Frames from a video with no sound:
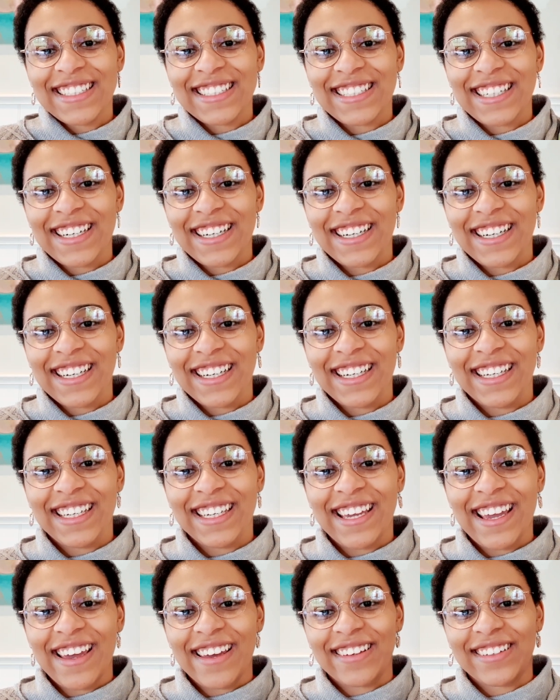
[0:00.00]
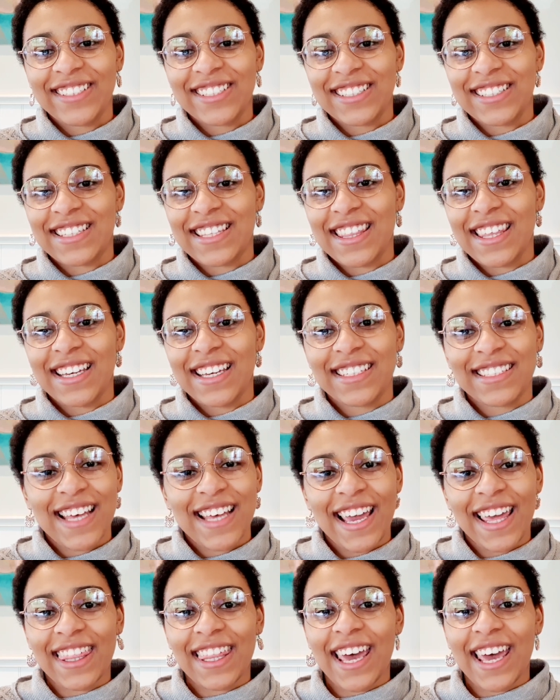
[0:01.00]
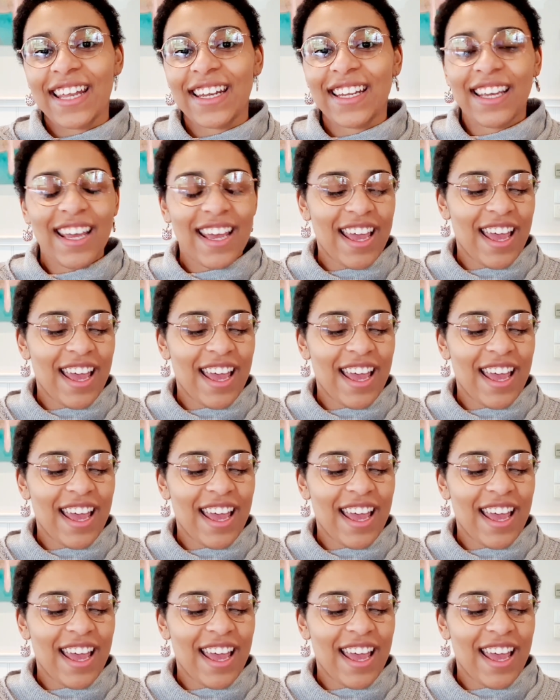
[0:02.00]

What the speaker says: So yeah, just things like that.